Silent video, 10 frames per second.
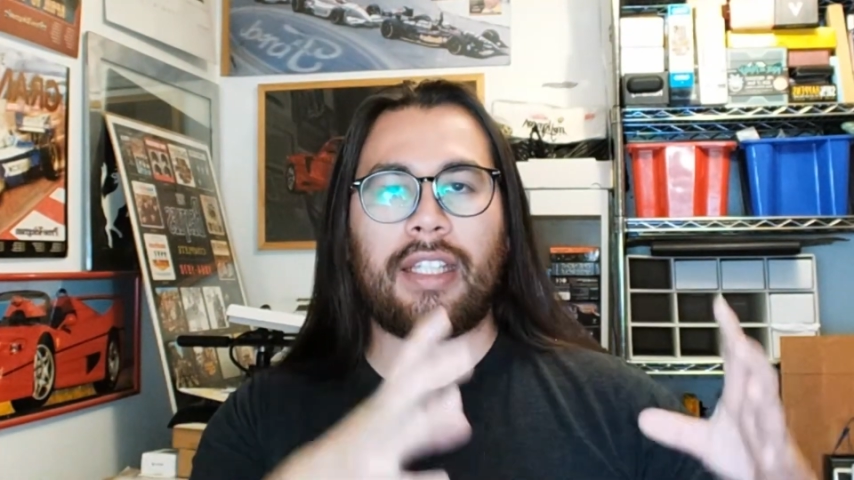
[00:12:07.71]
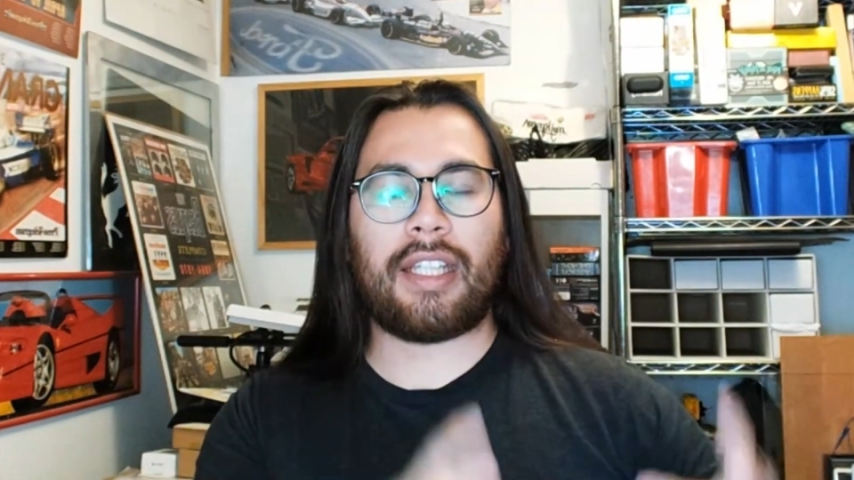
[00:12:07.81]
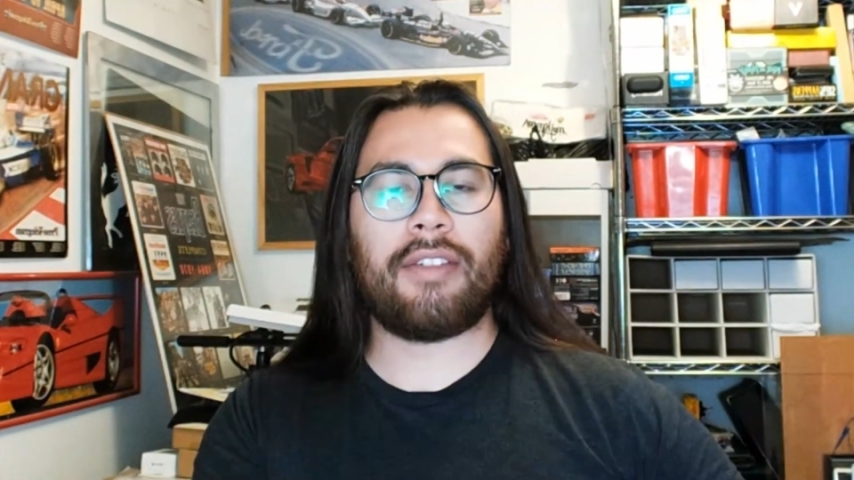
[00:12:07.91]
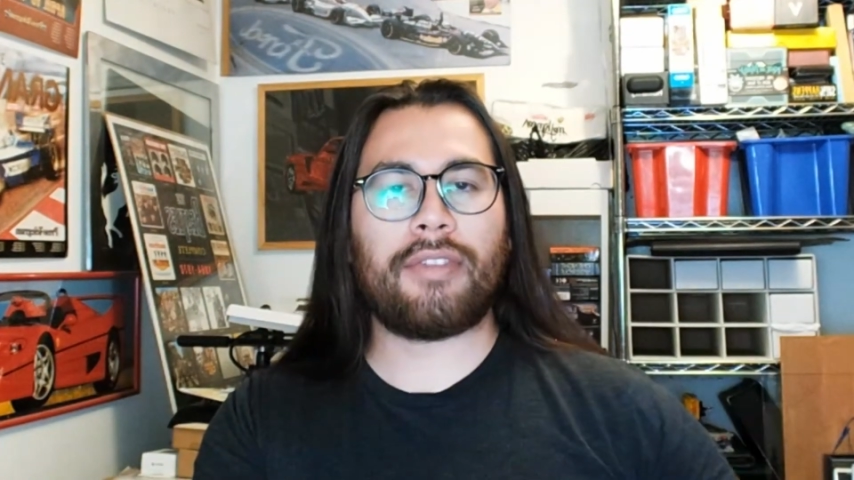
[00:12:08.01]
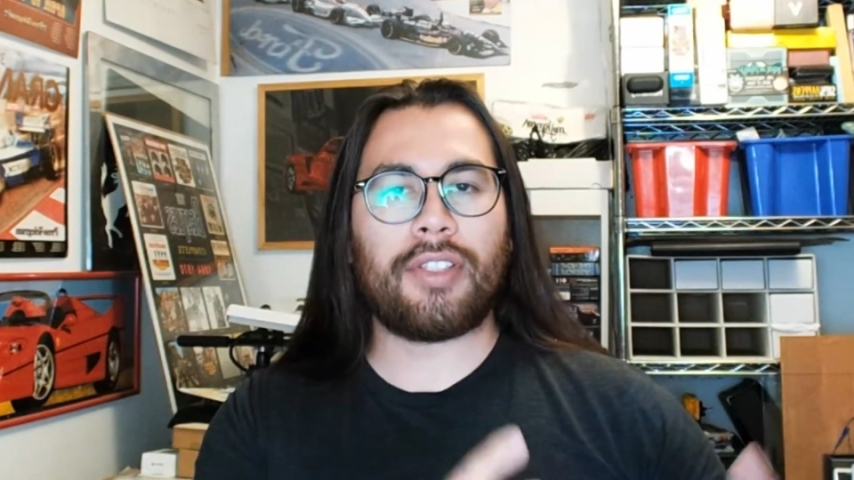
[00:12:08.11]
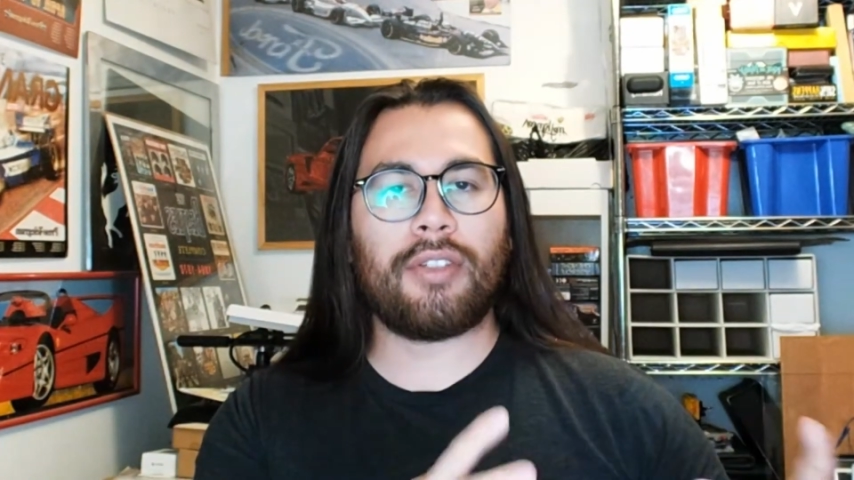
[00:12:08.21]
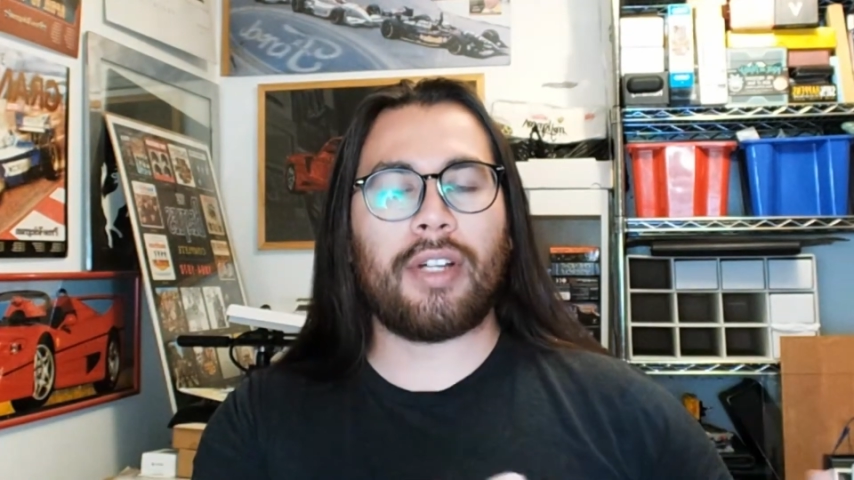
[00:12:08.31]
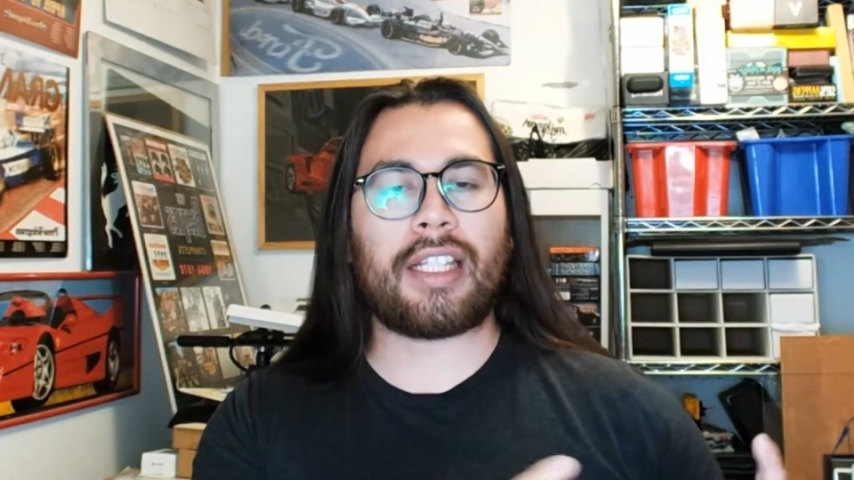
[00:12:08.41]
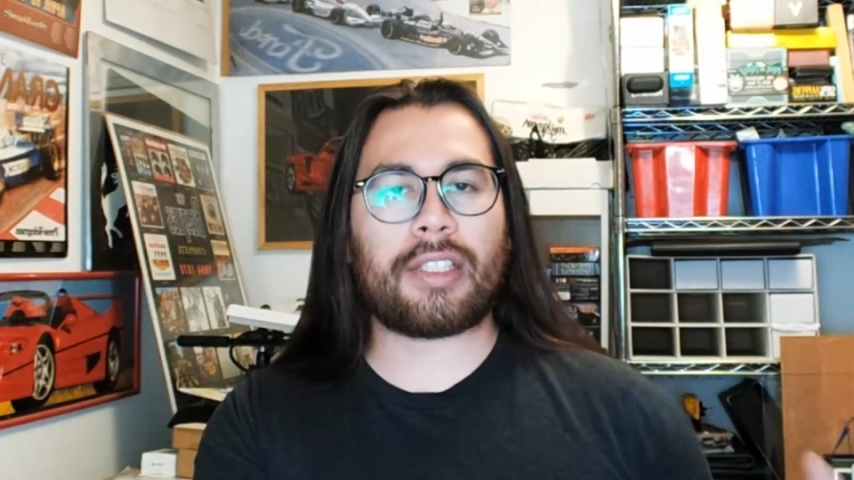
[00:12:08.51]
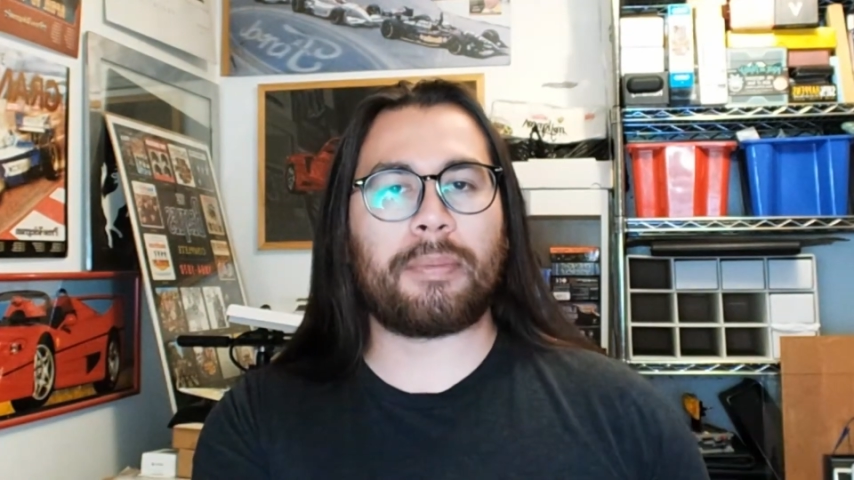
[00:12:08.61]
gives you
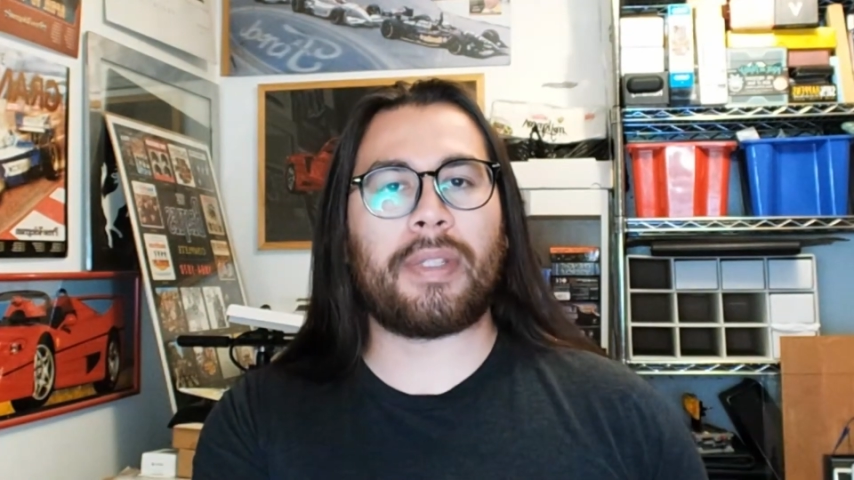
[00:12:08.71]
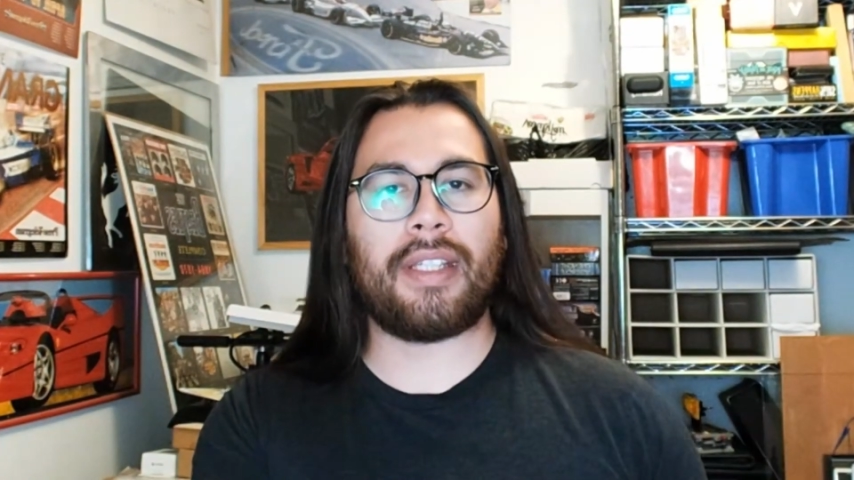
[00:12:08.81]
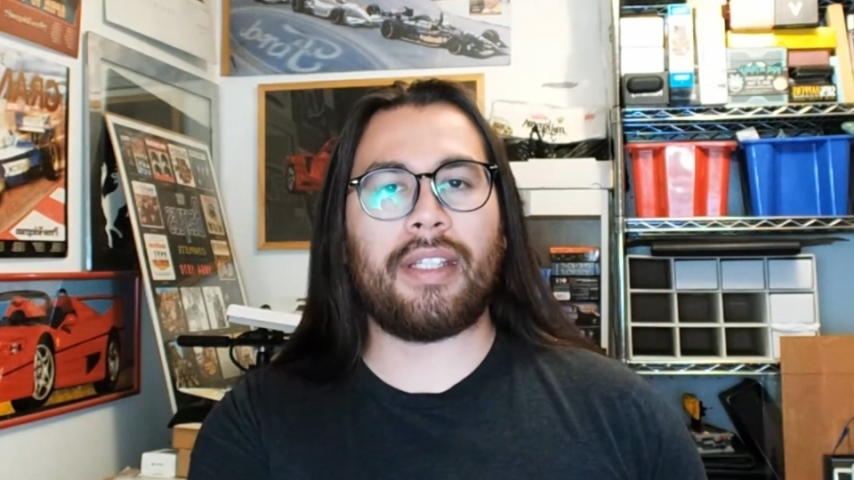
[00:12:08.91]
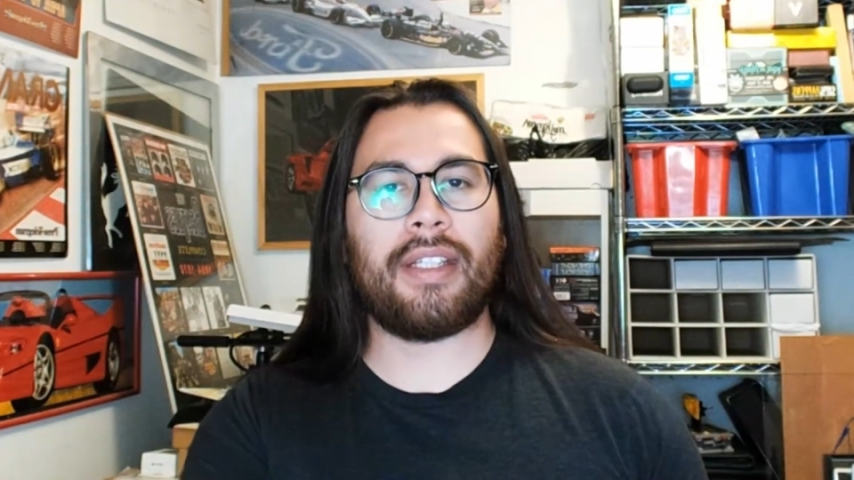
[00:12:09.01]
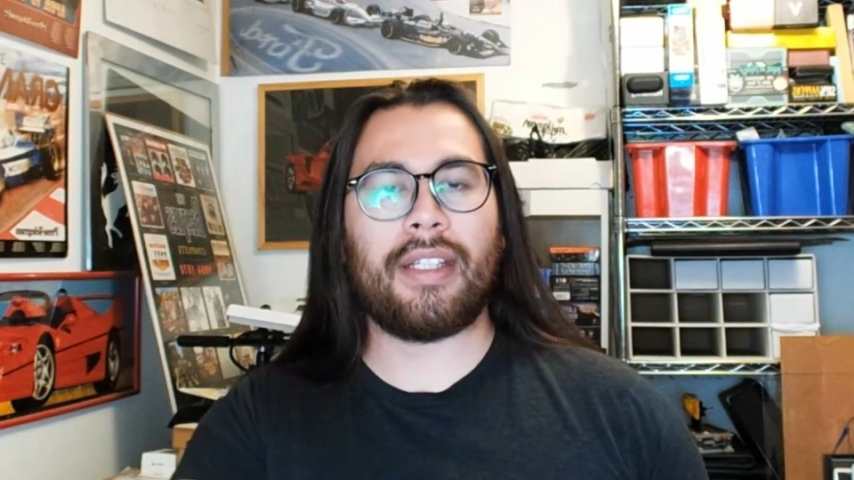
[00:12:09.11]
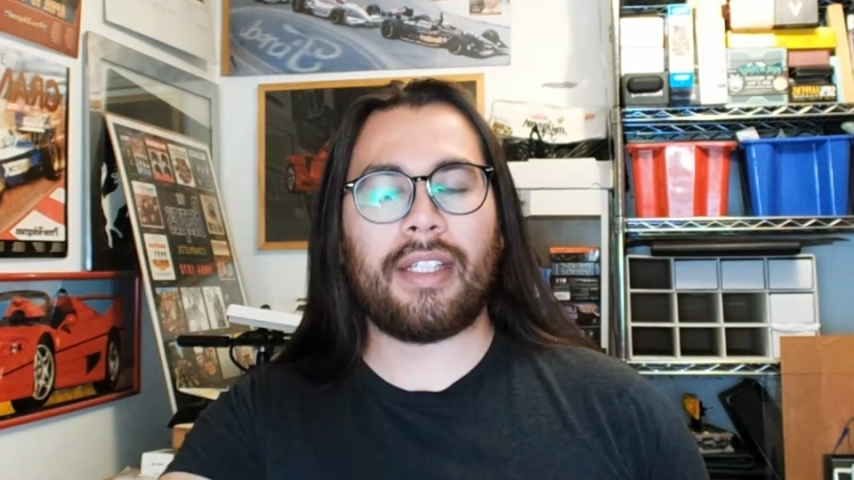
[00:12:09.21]
XP,